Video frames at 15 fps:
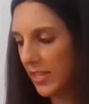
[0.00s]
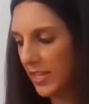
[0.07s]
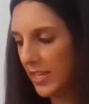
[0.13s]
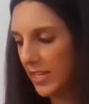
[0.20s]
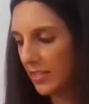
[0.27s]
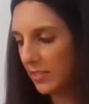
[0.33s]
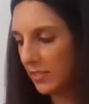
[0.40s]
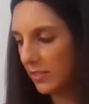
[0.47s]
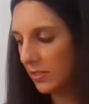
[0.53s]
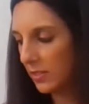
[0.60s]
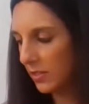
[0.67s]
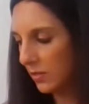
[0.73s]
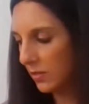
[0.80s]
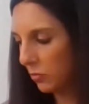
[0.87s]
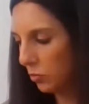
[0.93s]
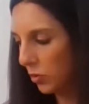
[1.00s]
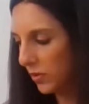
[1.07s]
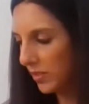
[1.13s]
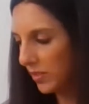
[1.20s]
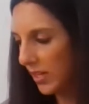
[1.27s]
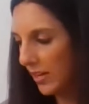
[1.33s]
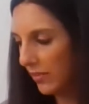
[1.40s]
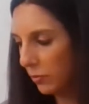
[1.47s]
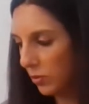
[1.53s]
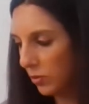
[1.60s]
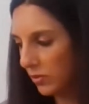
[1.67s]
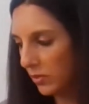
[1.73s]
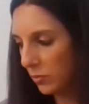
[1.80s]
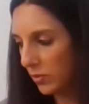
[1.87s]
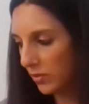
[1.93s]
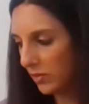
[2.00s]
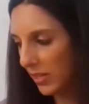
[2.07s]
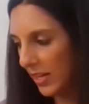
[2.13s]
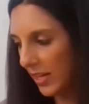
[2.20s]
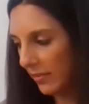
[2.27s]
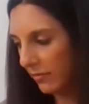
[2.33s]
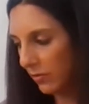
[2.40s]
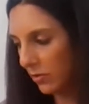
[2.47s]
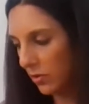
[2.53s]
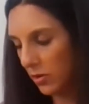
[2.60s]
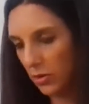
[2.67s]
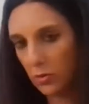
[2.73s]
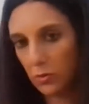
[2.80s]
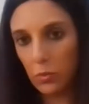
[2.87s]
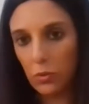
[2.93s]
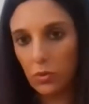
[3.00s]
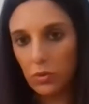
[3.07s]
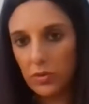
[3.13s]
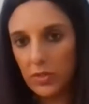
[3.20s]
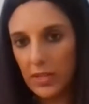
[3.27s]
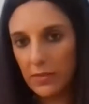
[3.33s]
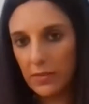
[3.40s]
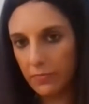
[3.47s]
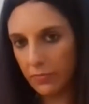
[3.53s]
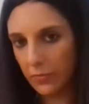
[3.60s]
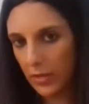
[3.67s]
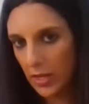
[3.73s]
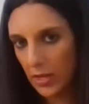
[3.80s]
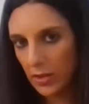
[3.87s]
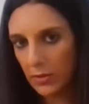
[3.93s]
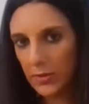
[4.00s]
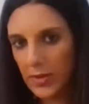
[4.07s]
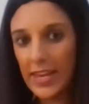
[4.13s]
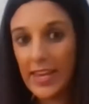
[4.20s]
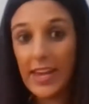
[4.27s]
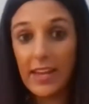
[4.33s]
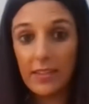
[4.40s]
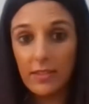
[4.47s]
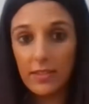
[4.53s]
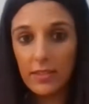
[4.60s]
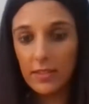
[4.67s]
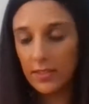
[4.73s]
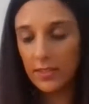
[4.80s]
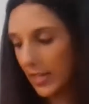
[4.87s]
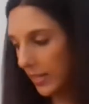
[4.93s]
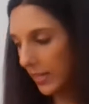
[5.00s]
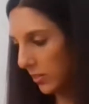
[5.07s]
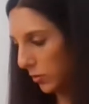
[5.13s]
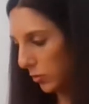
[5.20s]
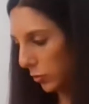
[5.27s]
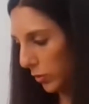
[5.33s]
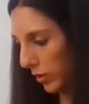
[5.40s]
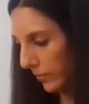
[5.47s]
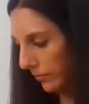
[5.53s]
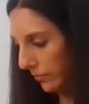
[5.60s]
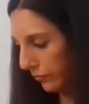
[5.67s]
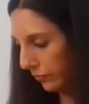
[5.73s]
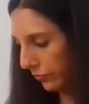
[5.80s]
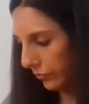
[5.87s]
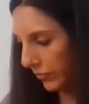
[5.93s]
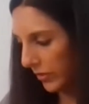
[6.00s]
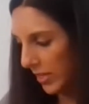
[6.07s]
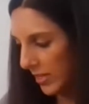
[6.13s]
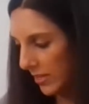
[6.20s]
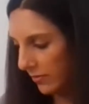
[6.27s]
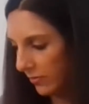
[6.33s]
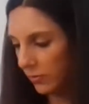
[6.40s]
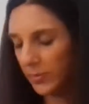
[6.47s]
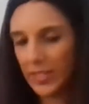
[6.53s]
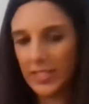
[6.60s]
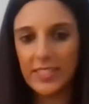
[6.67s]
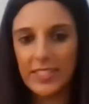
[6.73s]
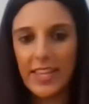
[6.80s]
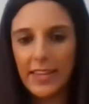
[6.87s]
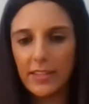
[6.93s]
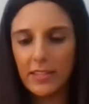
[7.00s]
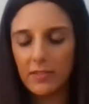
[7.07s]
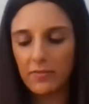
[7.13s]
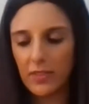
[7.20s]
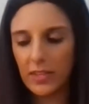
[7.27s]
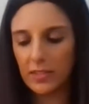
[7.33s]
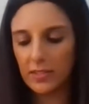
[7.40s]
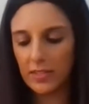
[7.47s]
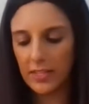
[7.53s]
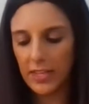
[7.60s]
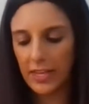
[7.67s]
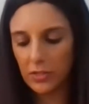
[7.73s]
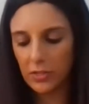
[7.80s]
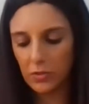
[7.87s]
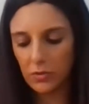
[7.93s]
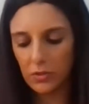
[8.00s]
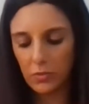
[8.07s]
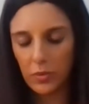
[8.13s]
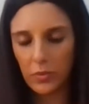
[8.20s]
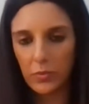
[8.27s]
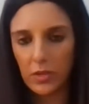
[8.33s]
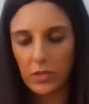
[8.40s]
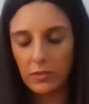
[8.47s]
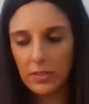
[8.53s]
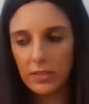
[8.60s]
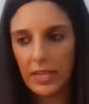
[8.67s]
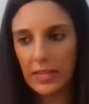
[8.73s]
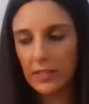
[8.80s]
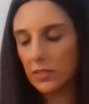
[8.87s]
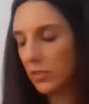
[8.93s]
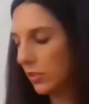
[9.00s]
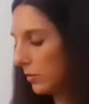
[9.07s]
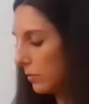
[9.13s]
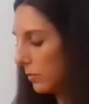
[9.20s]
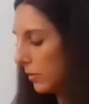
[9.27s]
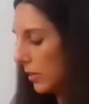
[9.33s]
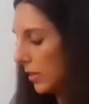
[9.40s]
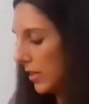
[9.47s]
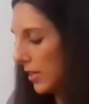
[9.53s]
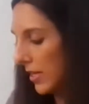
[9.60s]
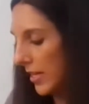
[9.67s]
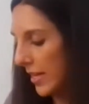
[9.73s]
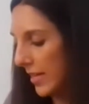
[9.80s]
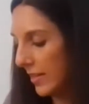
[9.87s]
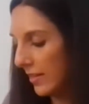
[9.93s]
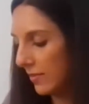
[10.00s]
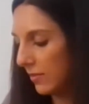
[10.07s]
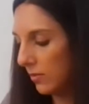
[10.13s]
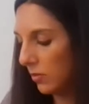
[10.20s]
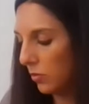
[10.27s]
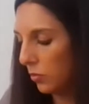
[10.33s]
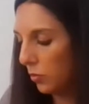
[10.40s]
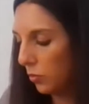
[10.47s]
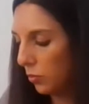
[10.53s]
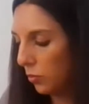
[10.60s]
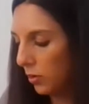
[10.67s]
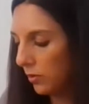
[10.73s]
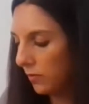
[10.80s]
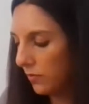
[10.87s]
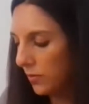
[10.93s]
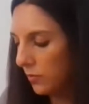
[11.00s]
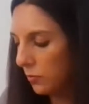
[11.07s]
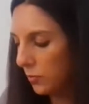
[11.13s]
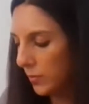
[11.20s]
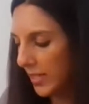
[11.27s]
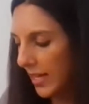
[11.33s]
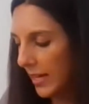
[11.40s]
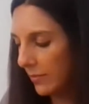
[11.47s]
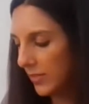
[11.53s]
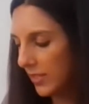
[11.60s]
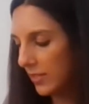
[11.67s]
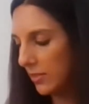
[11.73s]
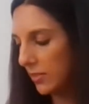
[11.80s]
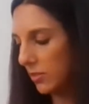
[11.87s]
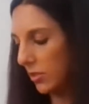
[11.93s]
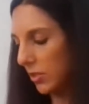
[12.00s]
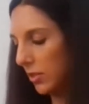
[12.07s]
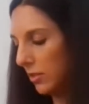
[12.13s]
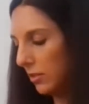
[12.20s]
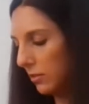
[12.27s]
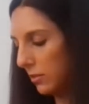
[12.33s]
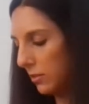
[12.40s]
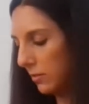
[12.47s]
is, one's going to have water, one's going to have no water. Okay, and the second one, or my second investigation that we were going to set up, is one of them will be kept in the dark.